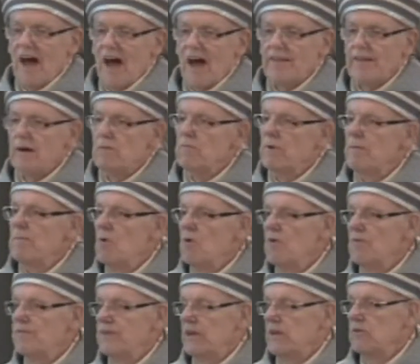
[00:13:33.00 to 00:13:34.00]
And then we
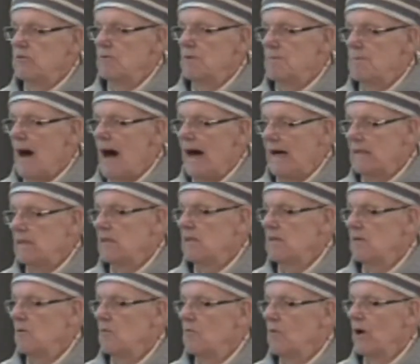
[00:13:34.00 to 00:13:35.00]
moved into a
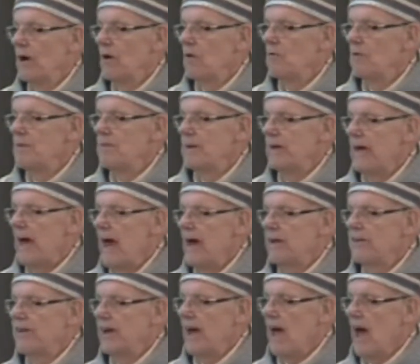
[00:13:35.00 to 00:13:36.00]
model where we
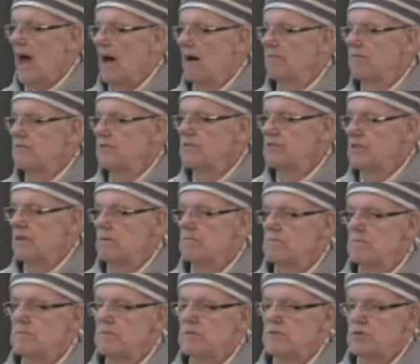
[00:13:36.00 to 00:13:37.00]
began to have
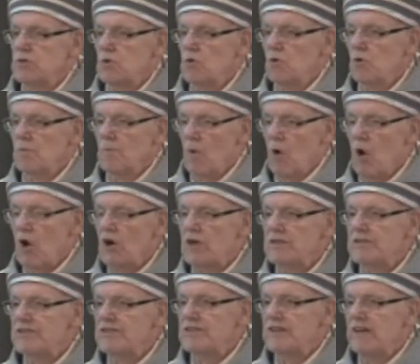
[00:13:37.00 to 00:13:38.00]
some school
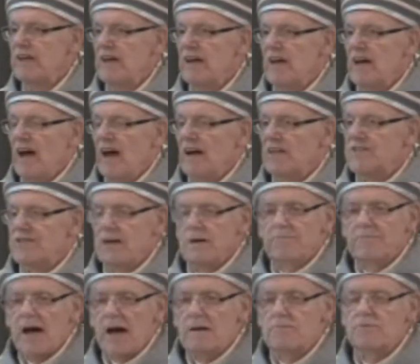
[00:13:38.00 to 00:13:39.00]
boards, and
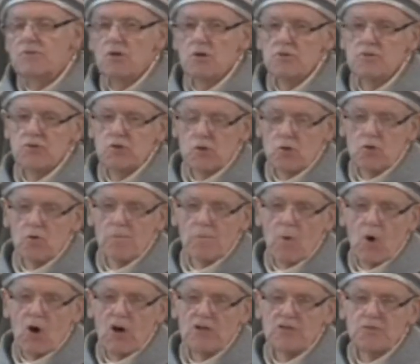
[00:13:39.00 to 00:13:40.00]
sometimes those school
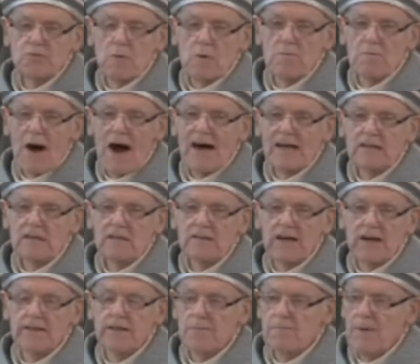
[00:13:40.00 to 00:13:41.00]
boards were modeled
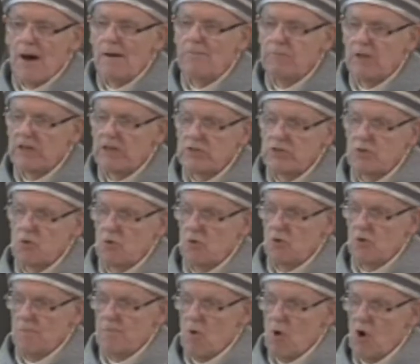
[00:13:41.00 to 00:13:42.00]
on the public
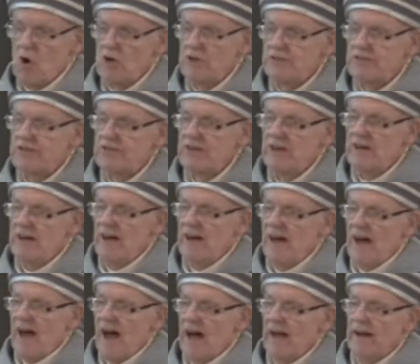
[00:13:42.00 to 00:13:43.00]
school boards,
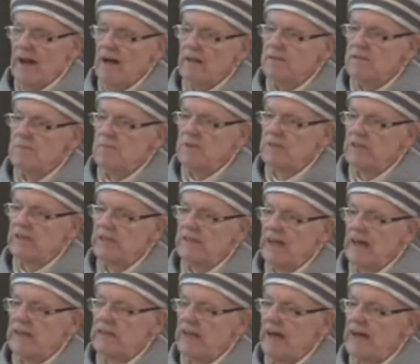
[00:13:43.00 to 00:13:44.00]
and ultimately
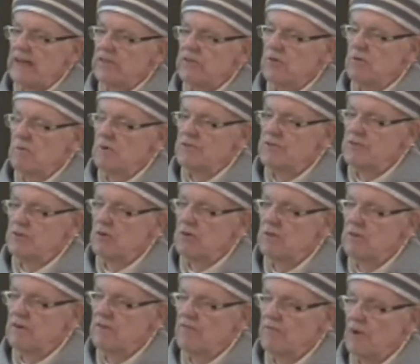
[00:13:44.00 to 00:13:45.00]
they led to a
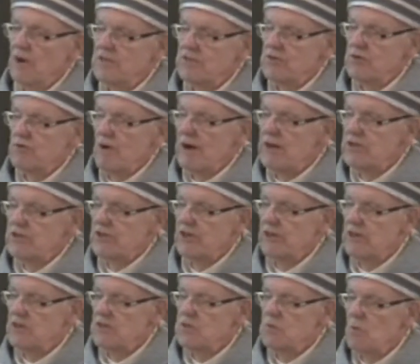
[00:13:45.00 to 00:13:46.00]
certain
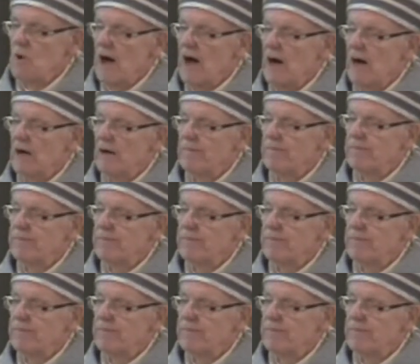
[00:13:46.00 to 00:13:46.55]
frustration as well.